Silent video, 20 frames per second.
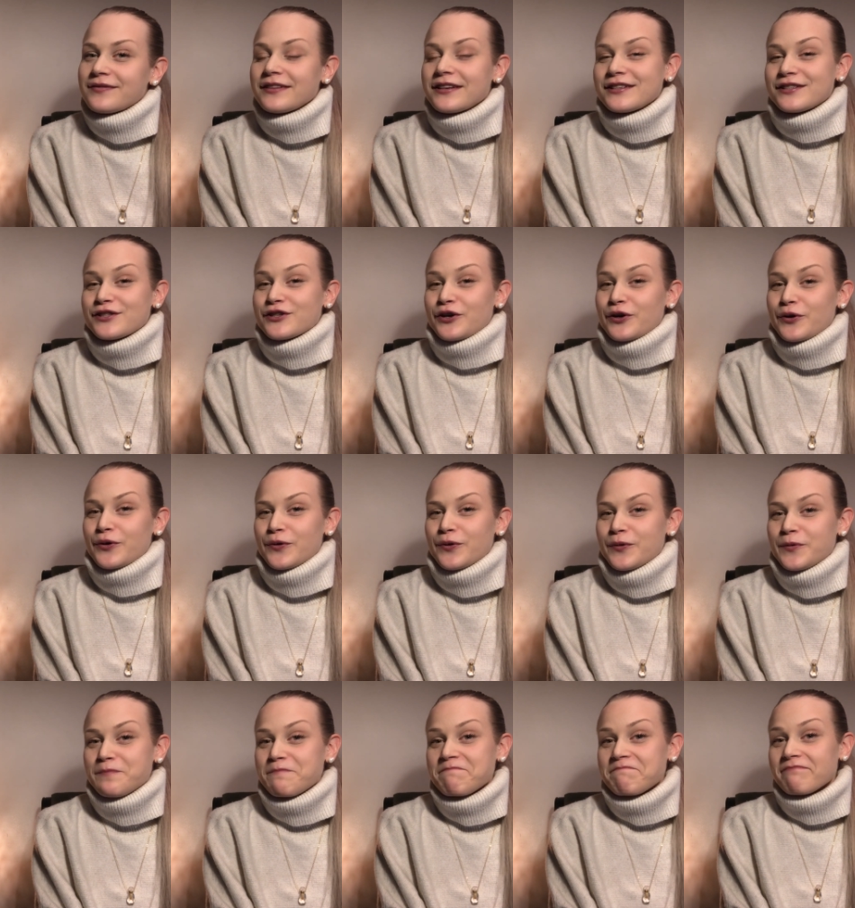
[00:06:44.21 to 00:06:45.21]

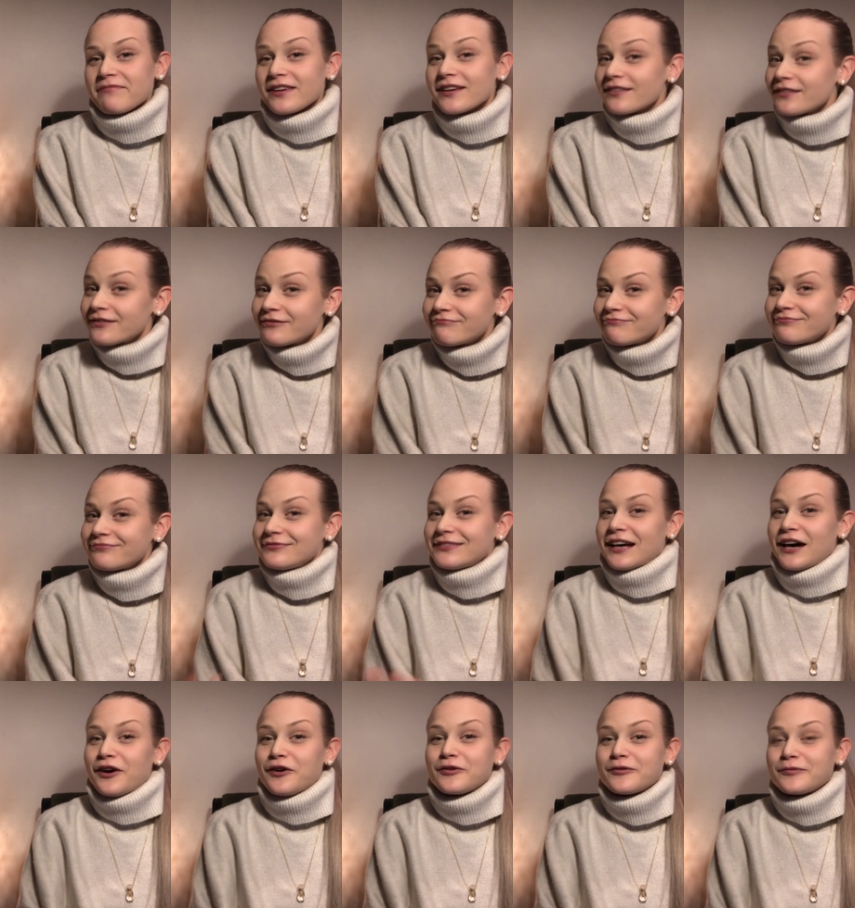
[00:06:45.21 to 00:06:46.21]
So
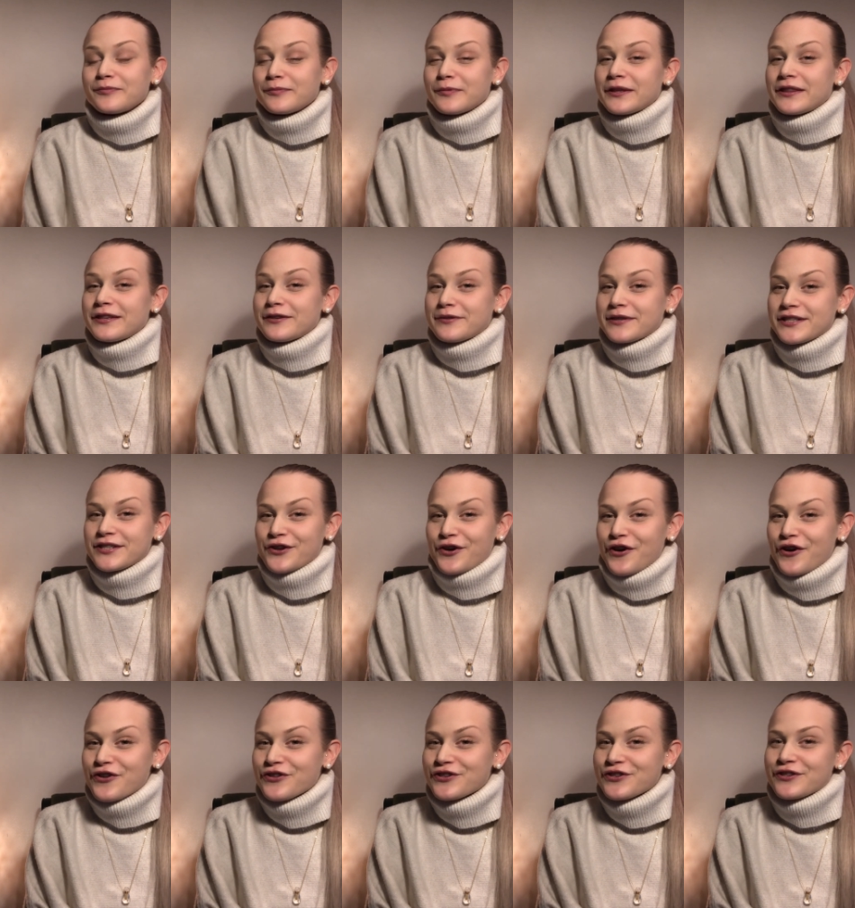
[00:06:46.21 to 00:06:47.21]
now with the
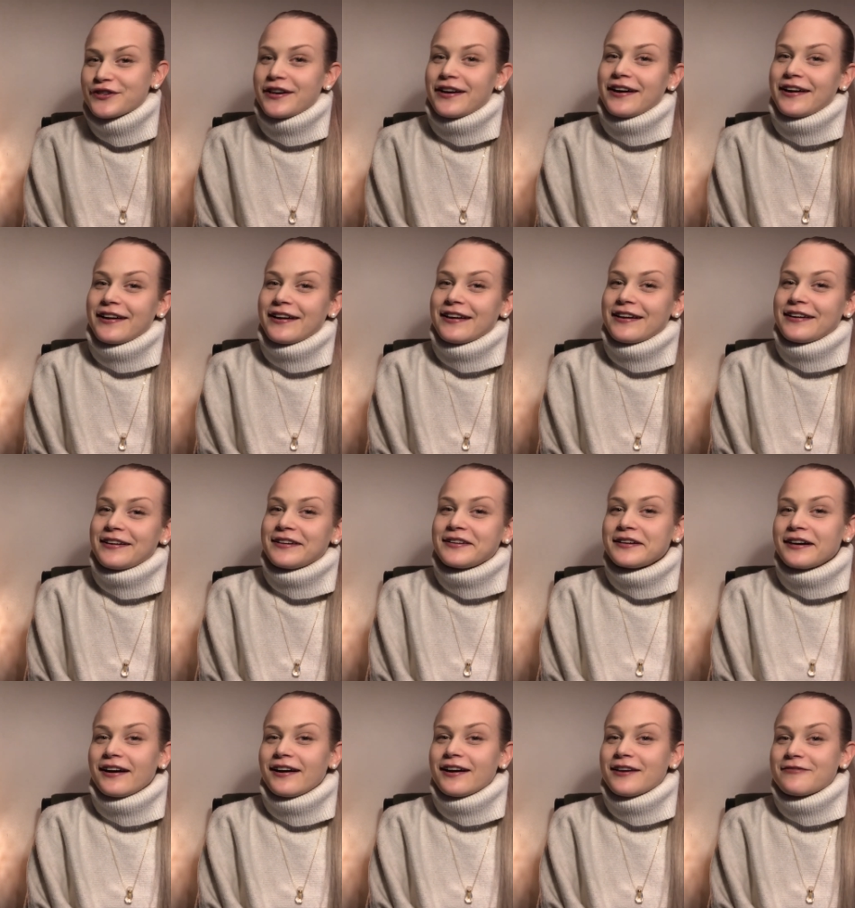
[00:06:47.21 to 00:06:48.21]
research, I,
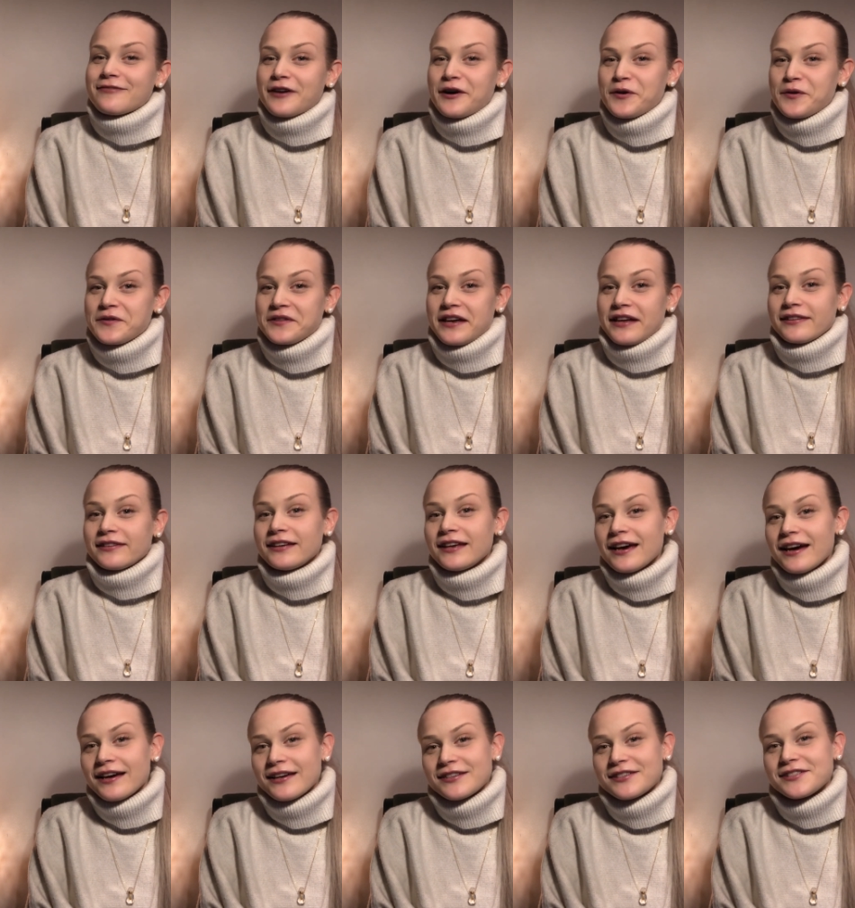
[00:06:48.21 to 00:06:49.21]
I found that
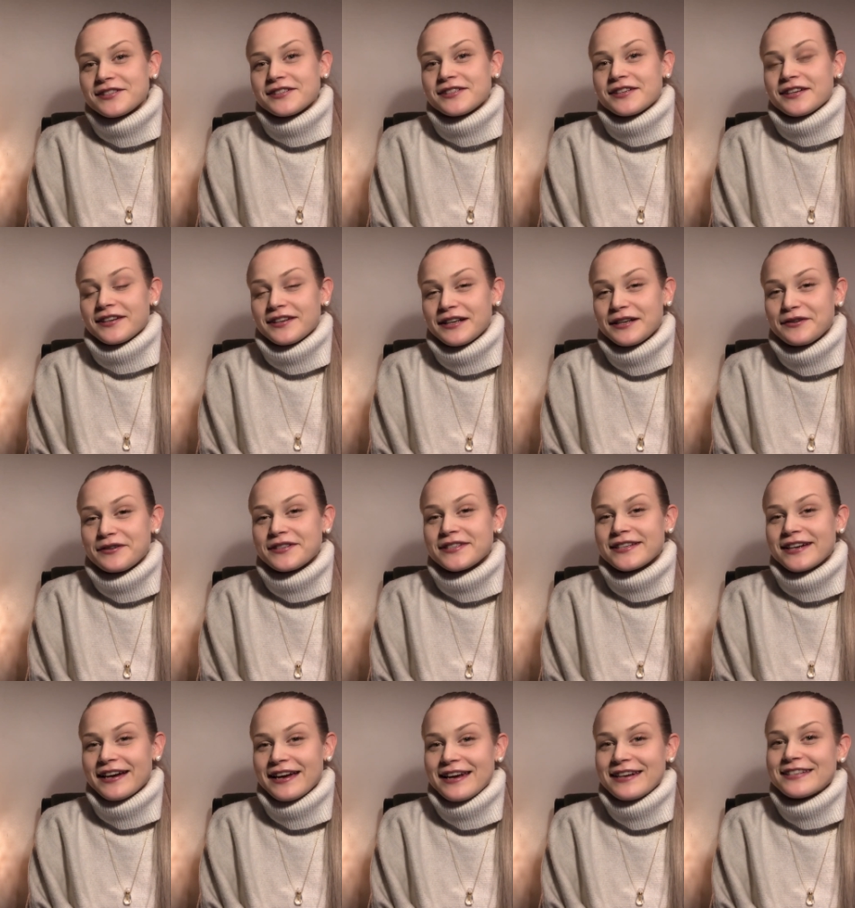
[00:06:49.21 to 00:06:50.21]
yes,
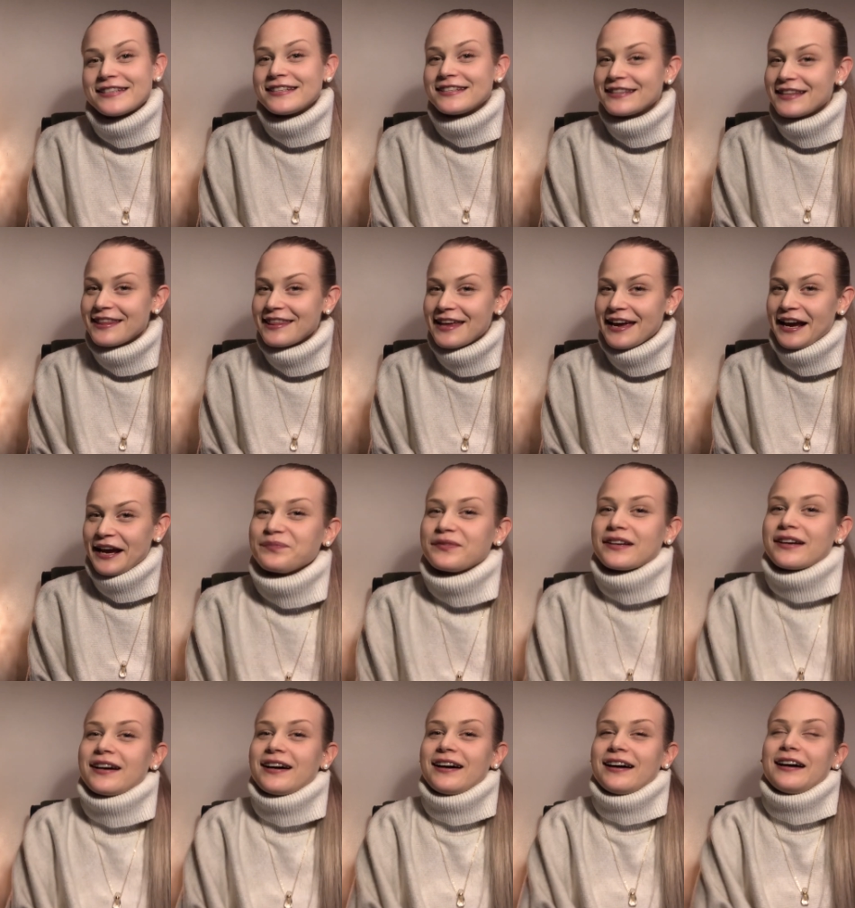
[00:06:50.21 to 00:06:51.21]
neuroscience is the thing.
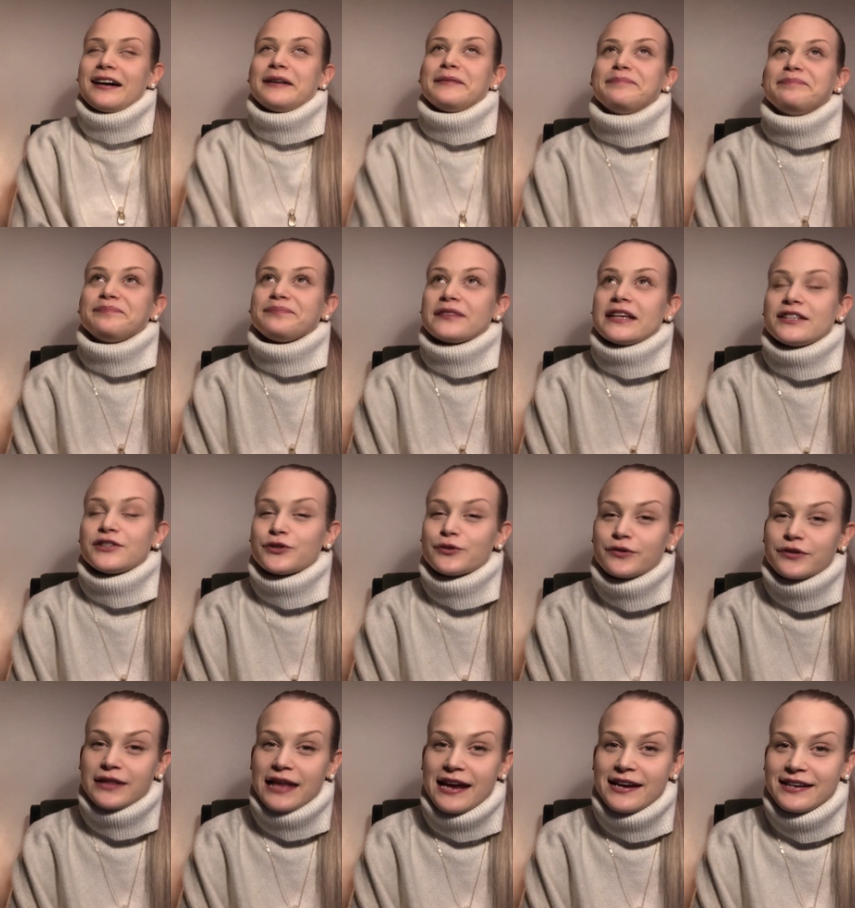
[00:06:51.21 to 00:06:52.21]
Um, it
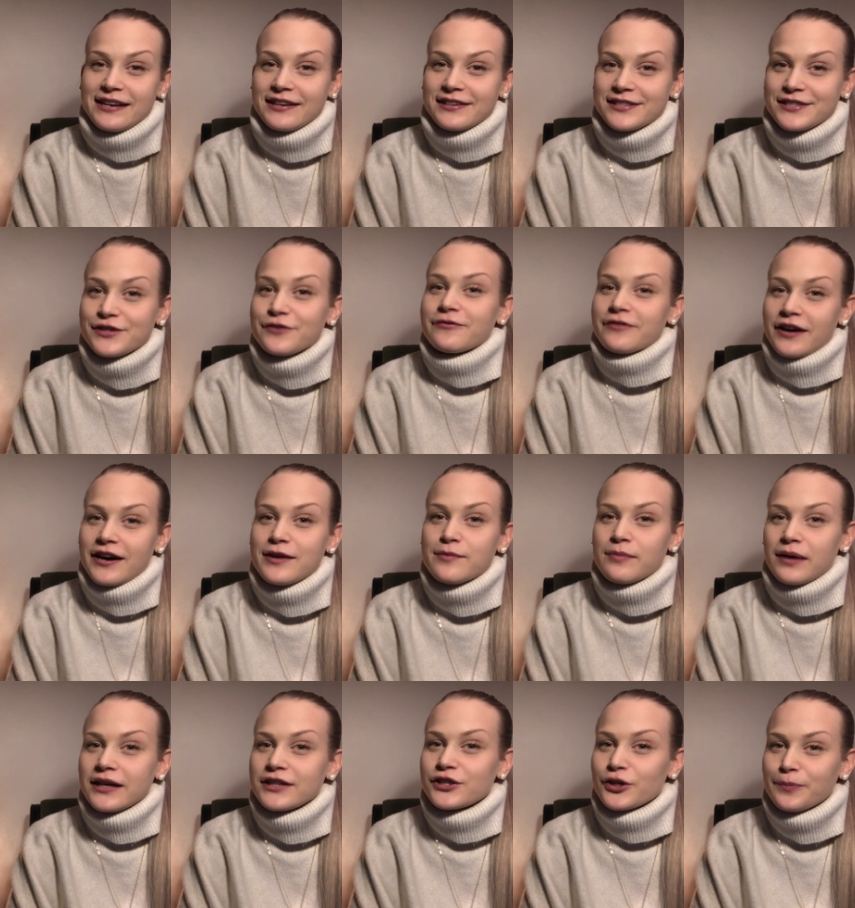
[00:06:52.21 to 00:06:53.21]
took 10 years to find
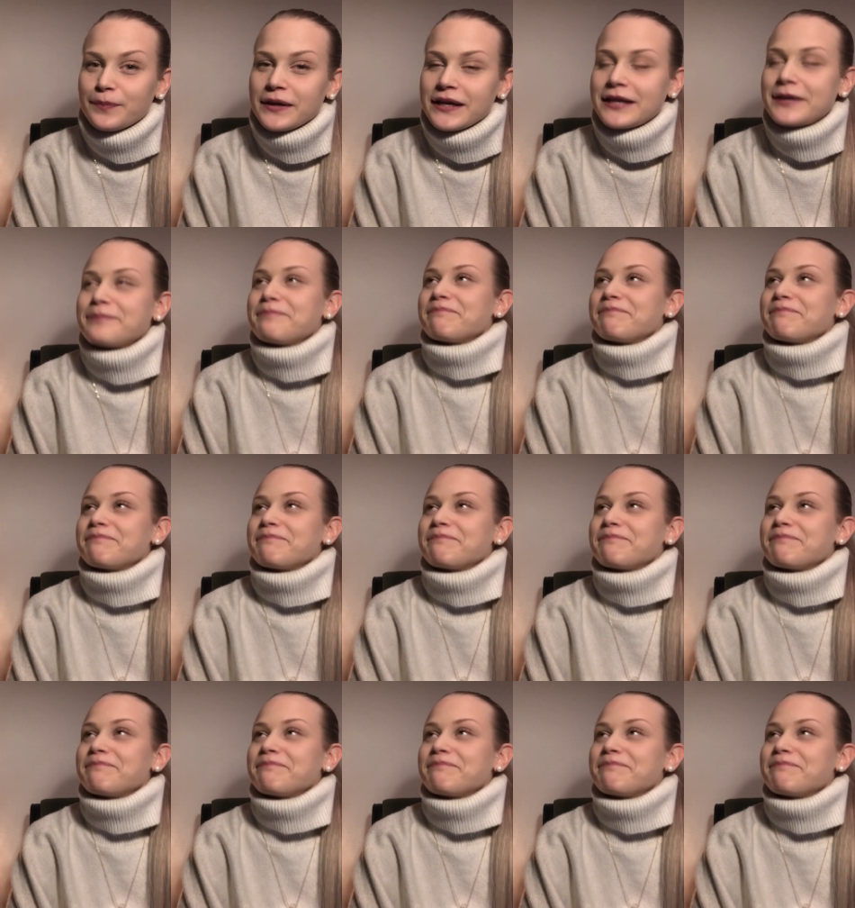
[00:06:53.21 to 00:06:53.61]
my topic,